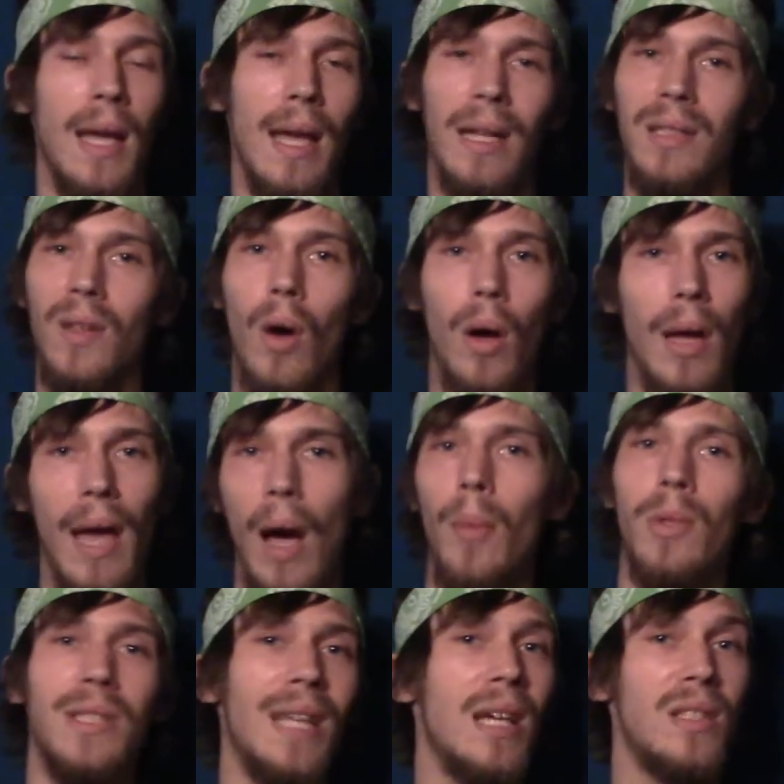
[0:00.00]
it
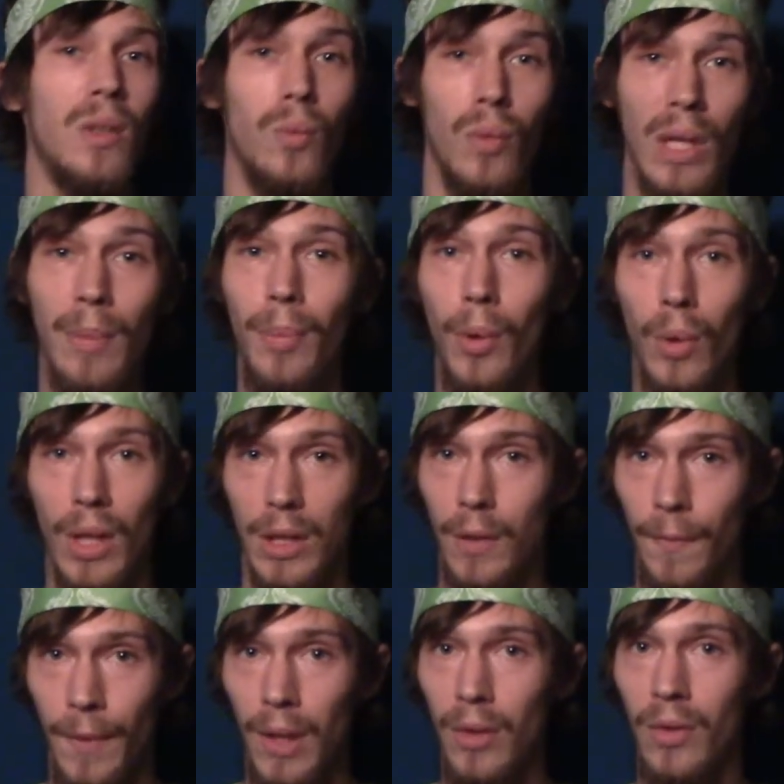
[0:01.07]
almost has a reboot-ish
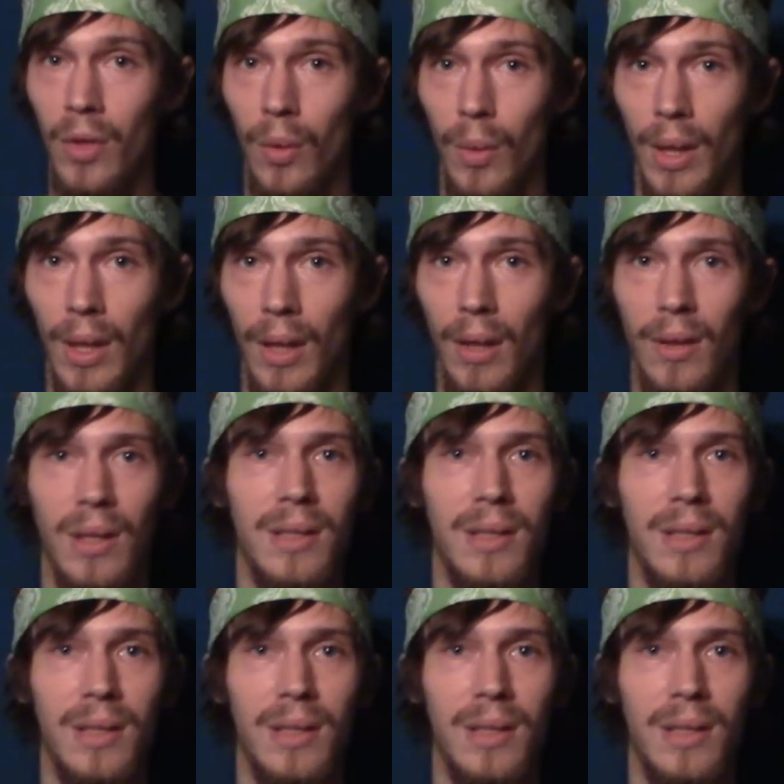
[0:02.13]
feel to it.